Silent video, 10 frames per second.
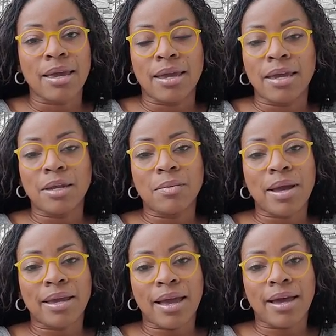Anyway,
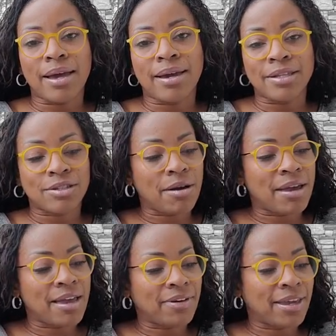guys, y'all
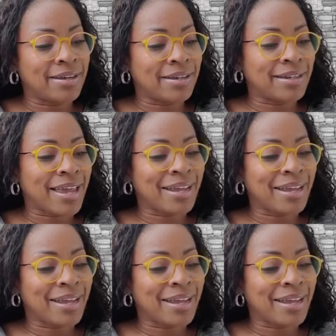have a good day.